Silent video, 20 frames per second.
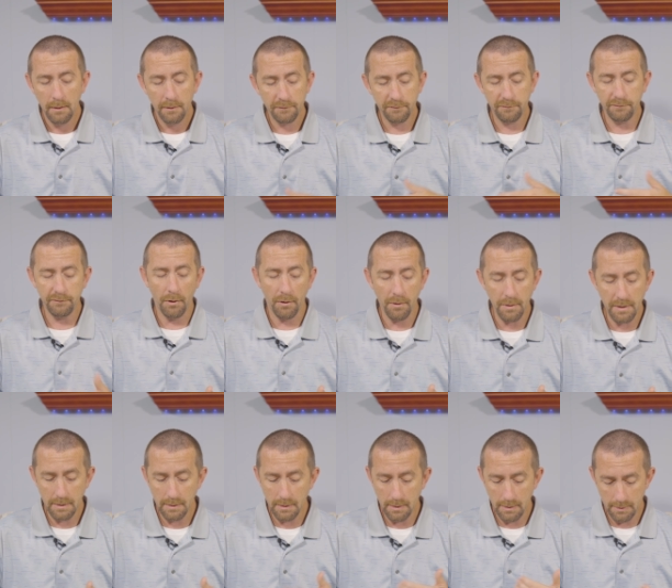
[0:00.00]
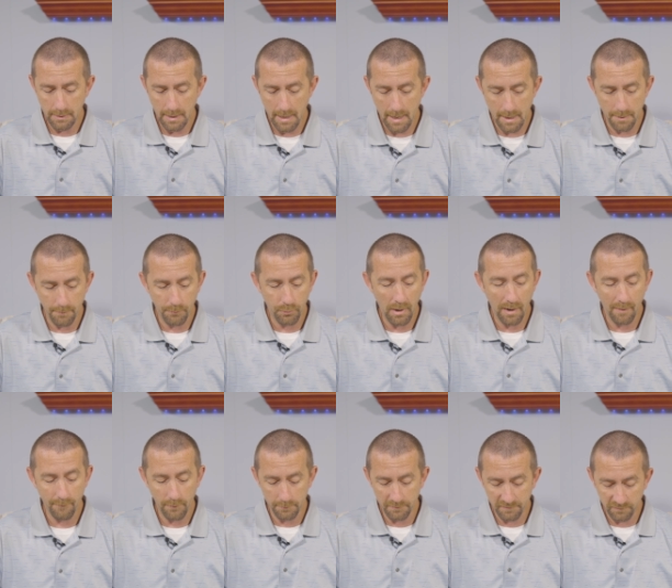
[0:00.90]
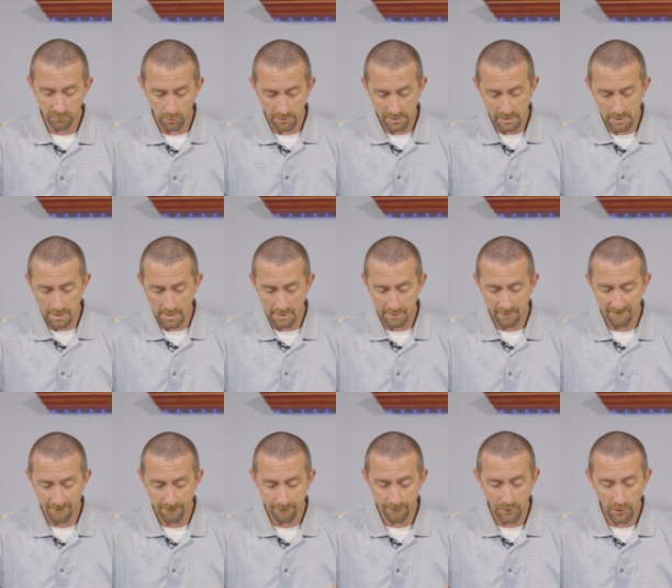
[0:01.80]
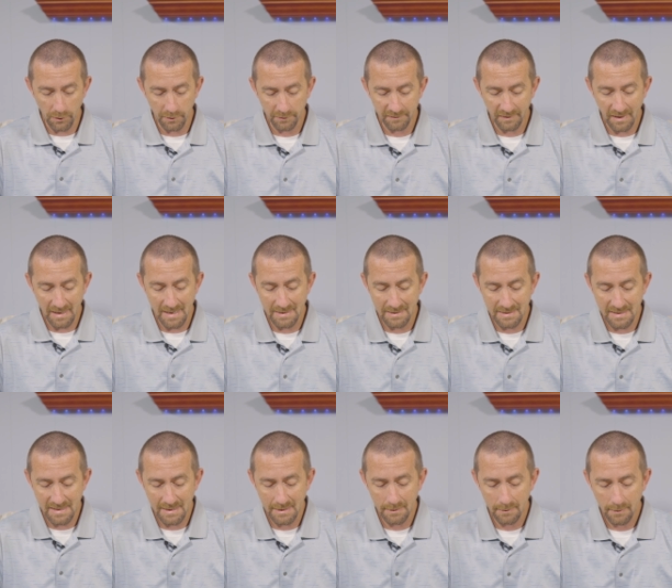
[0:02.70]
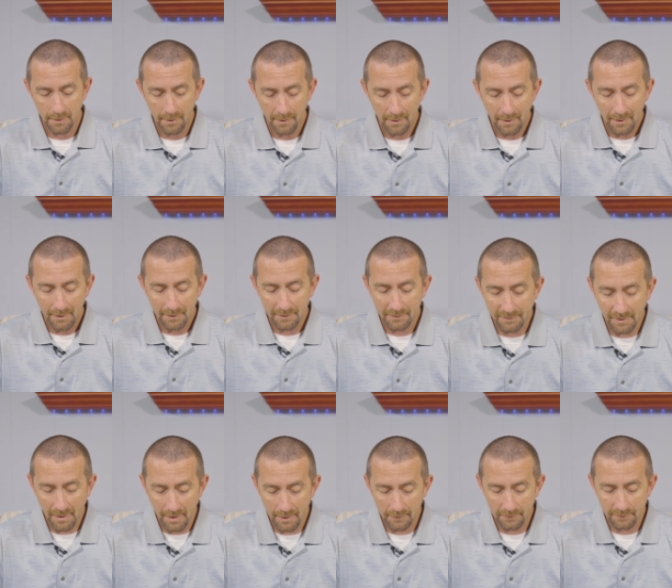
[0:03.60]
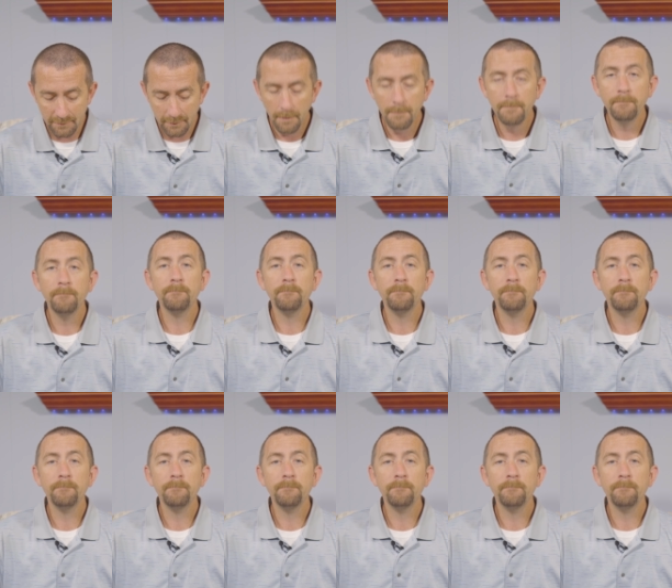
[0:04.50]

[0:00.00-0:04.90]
starting at Proverbs 29, verse 18, says,